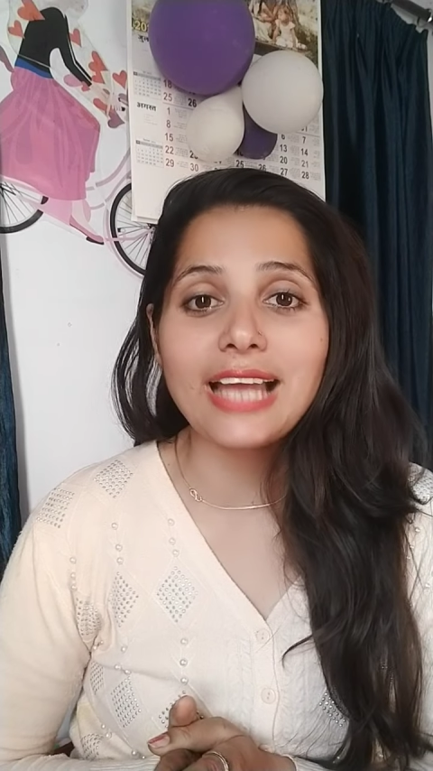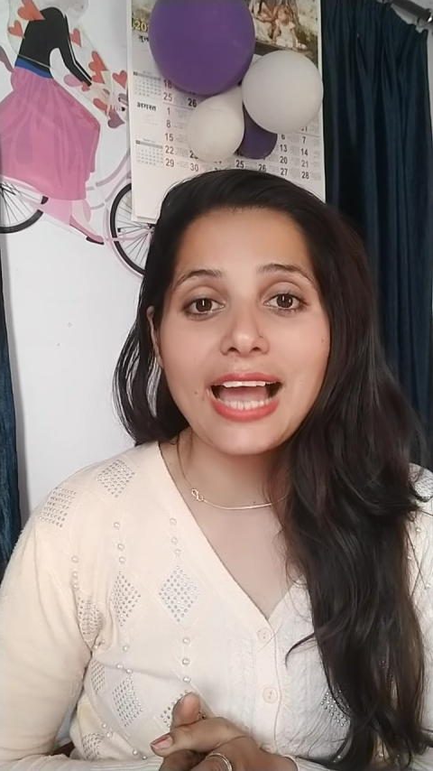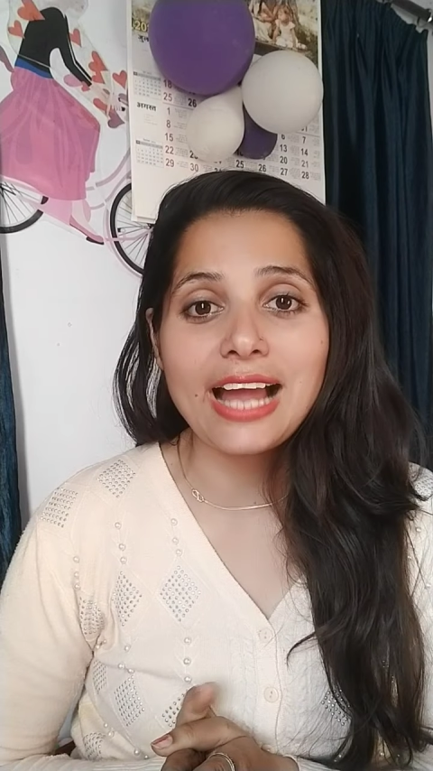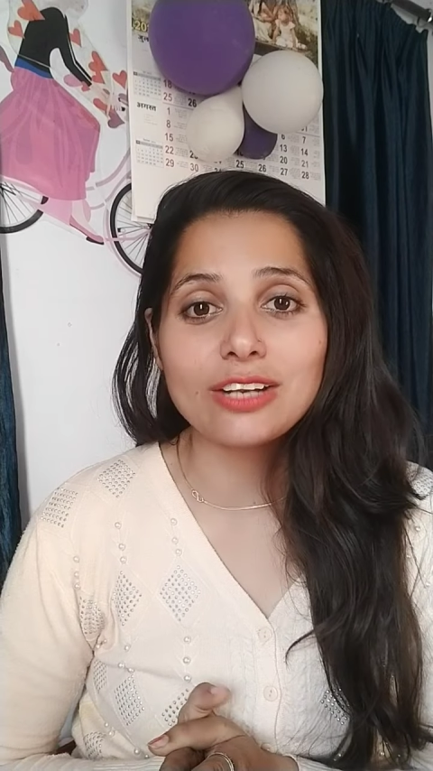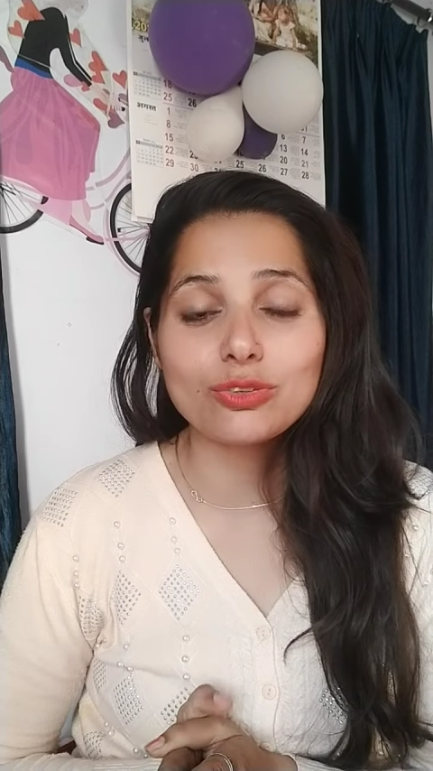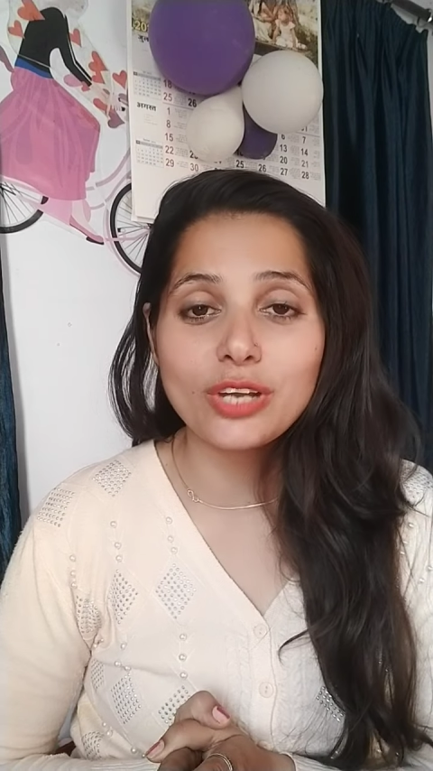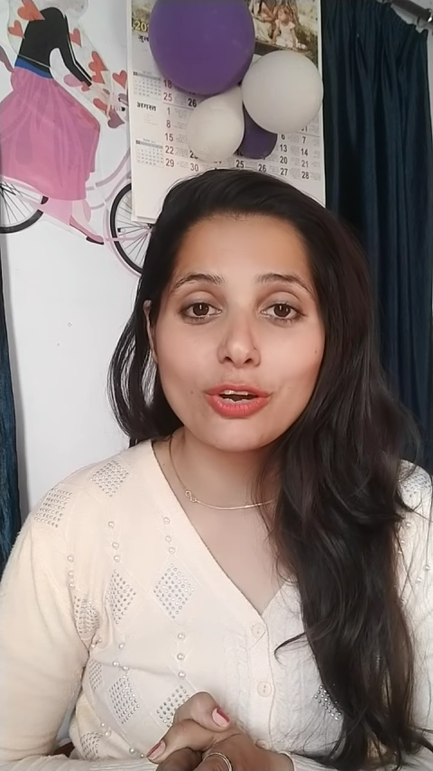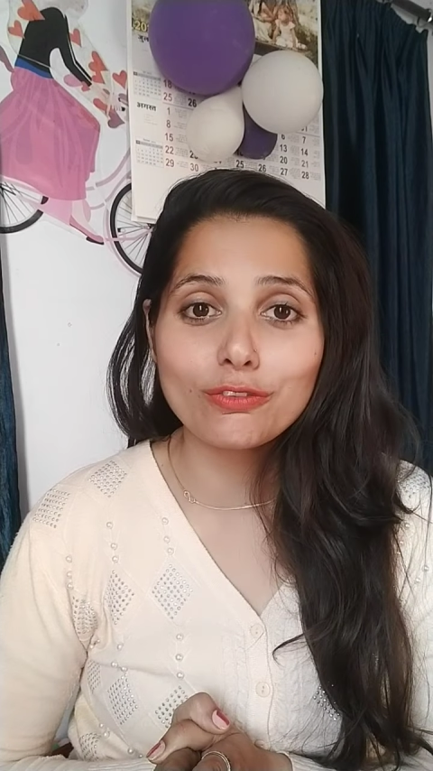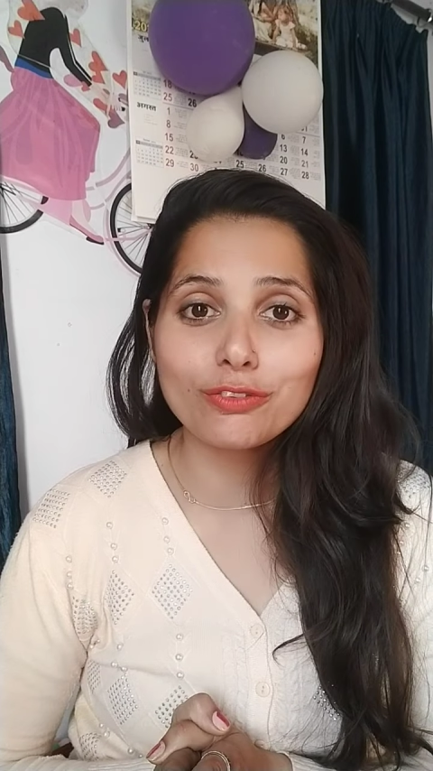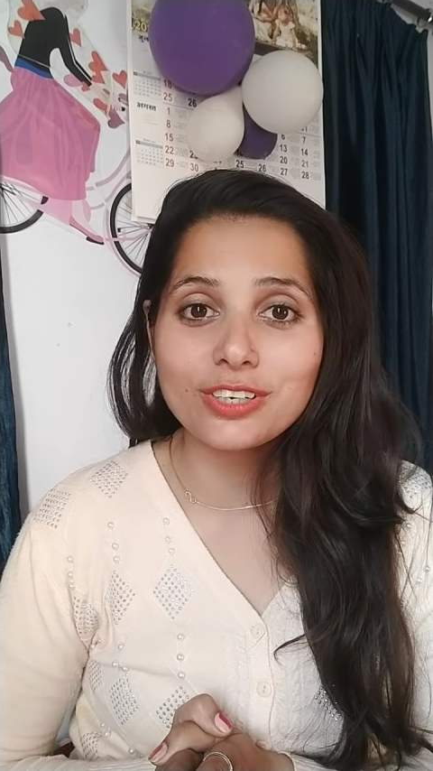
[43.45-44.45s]
And today
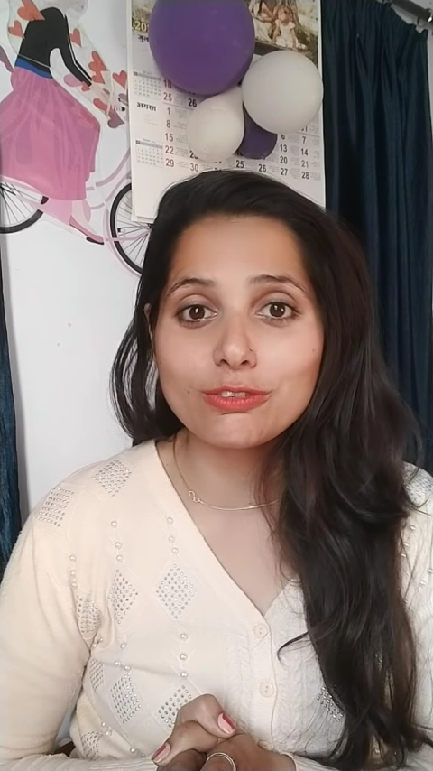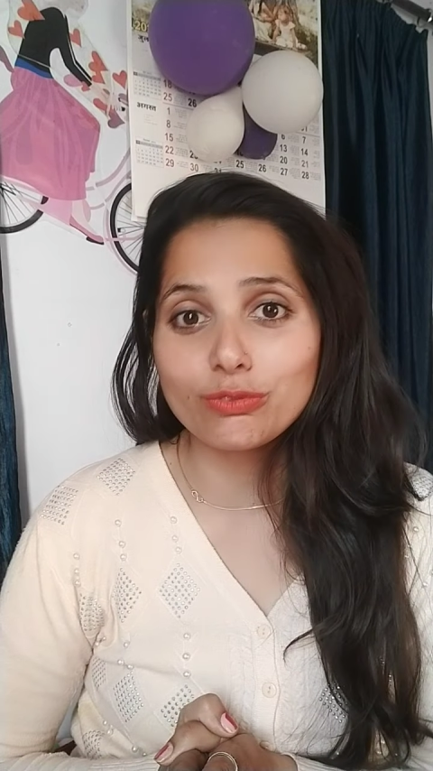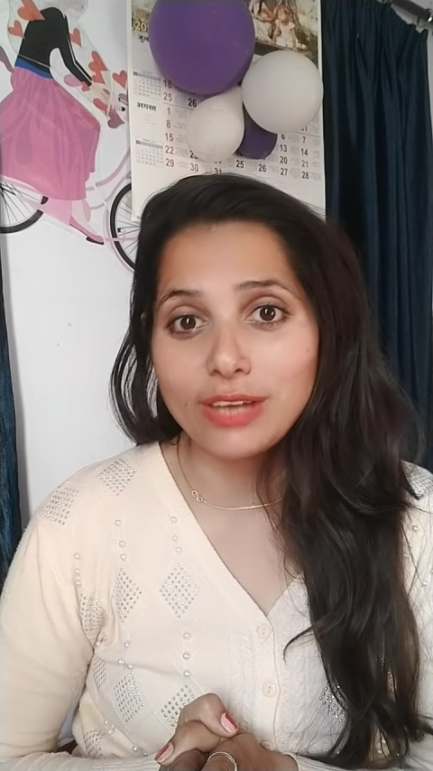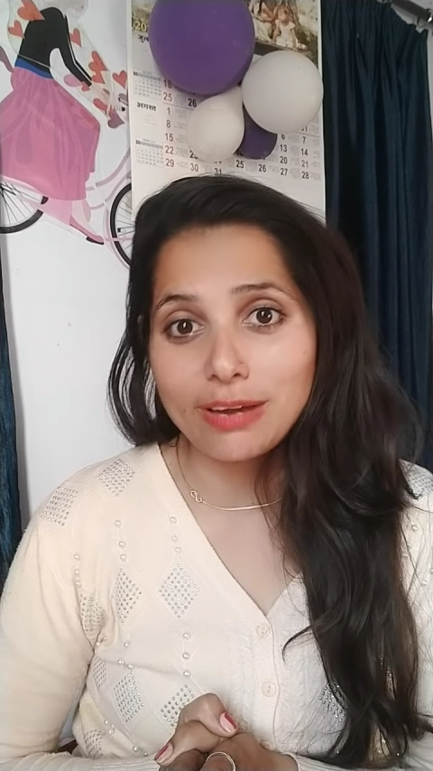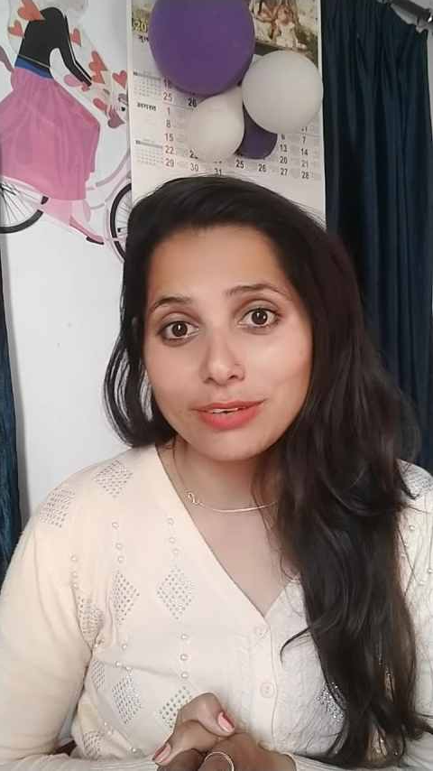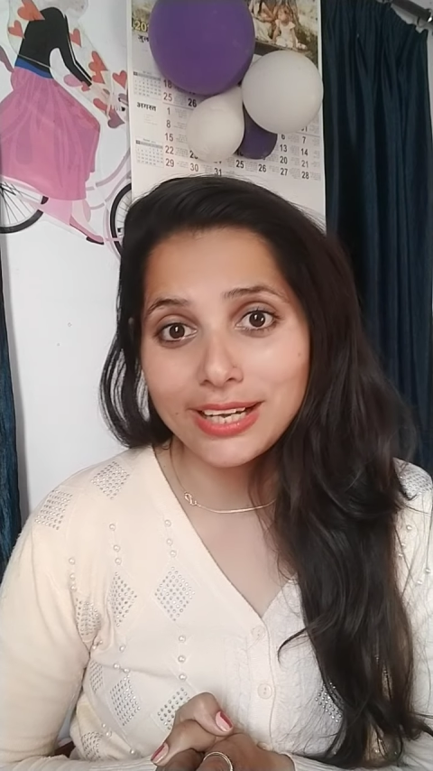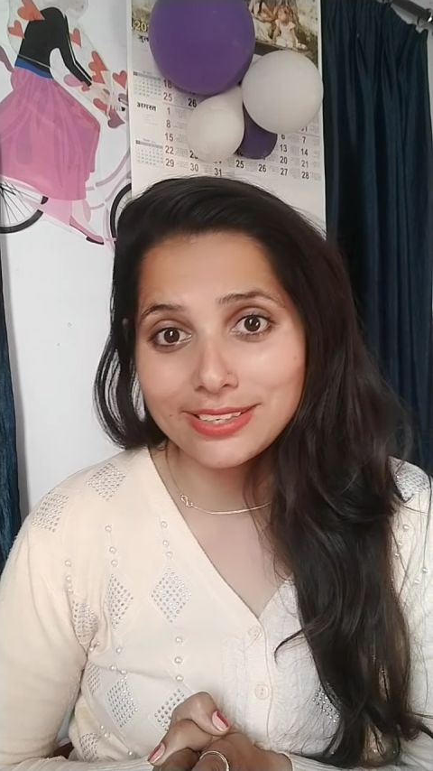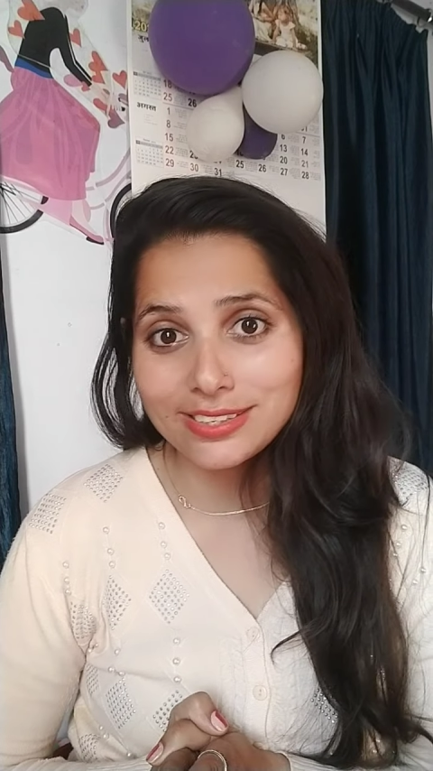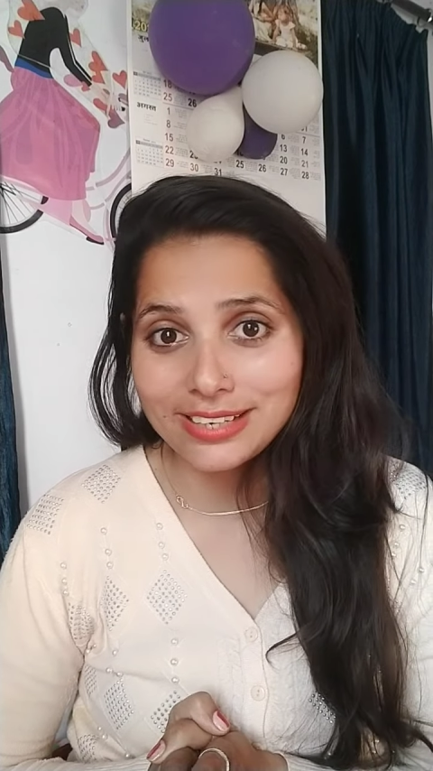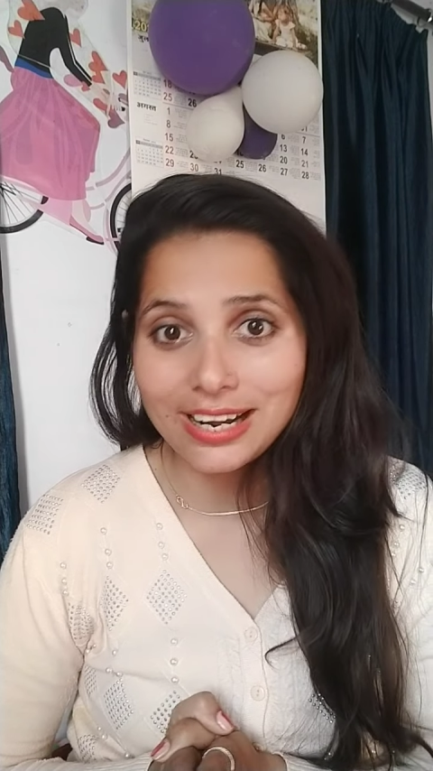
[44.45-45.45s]
onwards, Feb
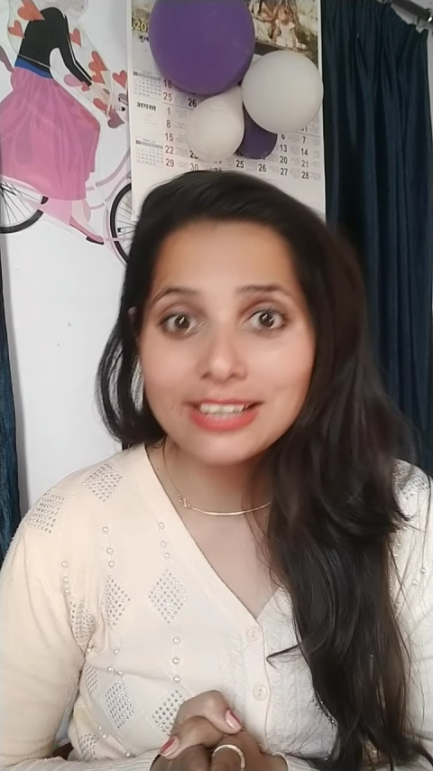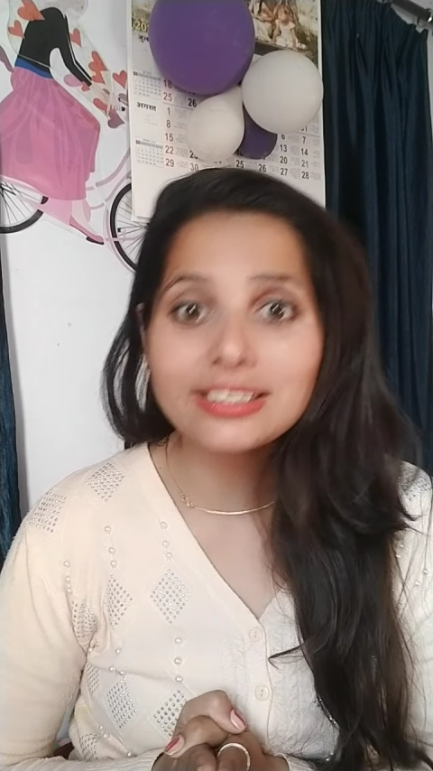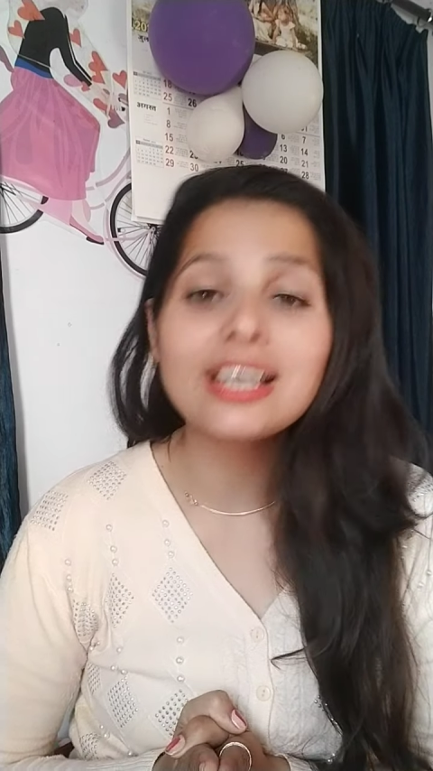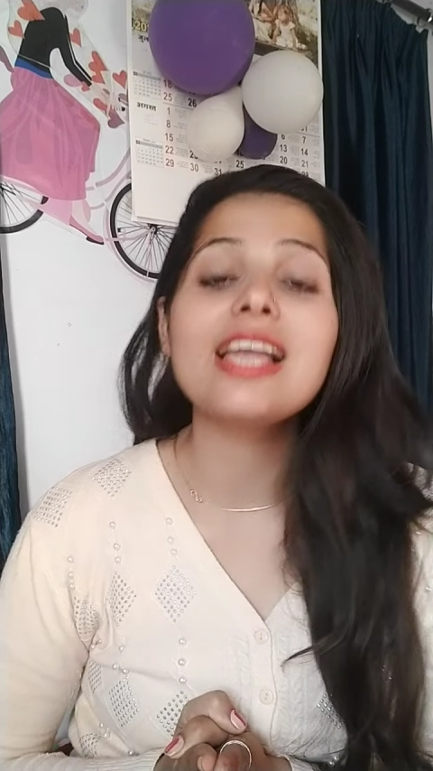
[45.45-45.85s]
has started,